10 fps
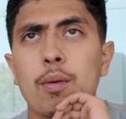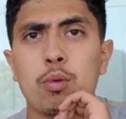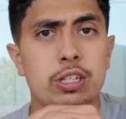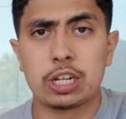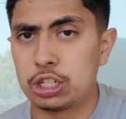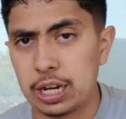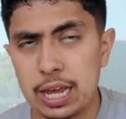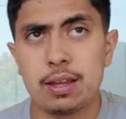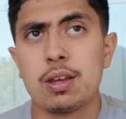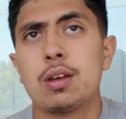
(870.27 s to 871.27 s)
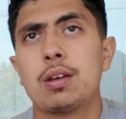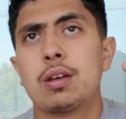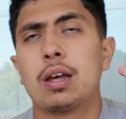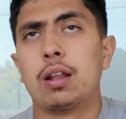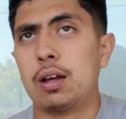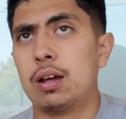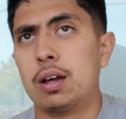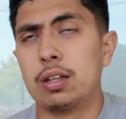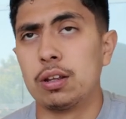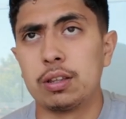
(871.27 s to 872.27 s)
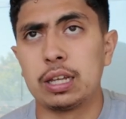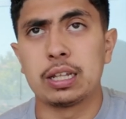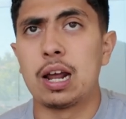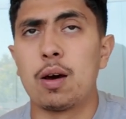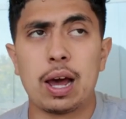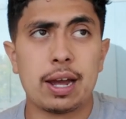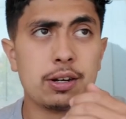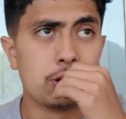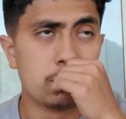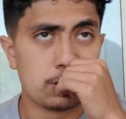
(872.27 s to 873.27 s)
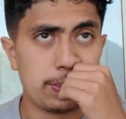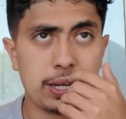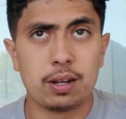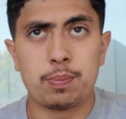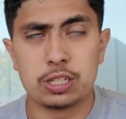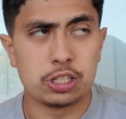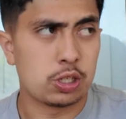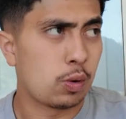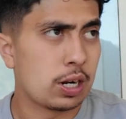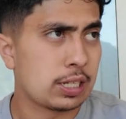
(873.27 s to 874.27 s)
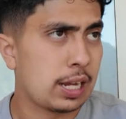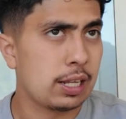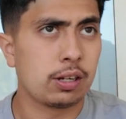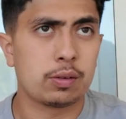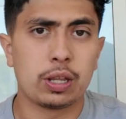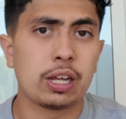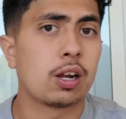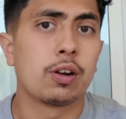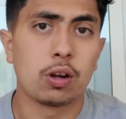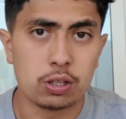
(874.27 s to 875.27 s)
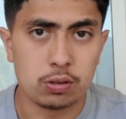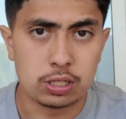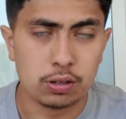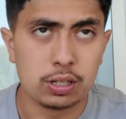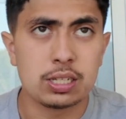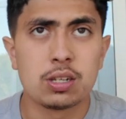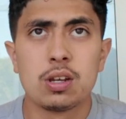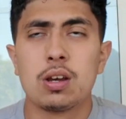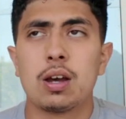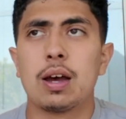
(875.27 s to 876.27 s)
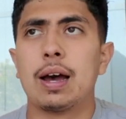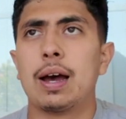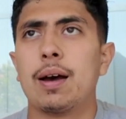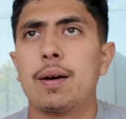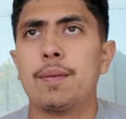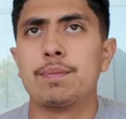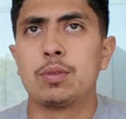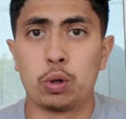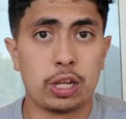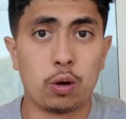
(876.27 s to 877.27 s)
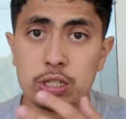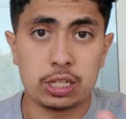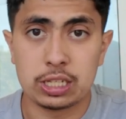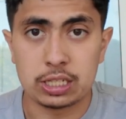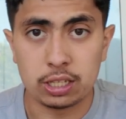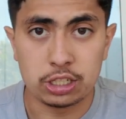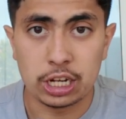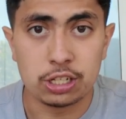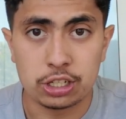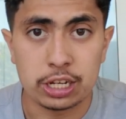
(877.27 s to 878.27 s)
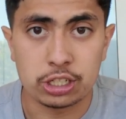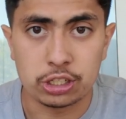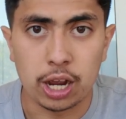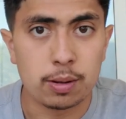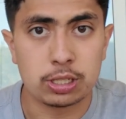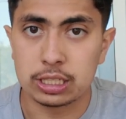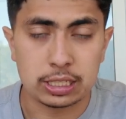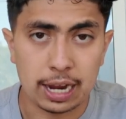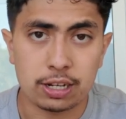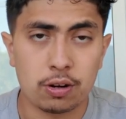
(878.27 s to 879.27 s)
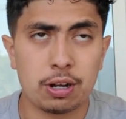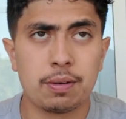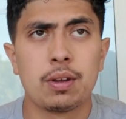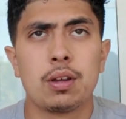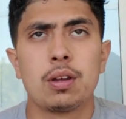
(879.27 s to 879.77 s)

Were they Section 8? The other thing that I do is being in a position where I say, hey, look, were they covering all the utilities? Were they always consistently changing jobs? Is this accurate?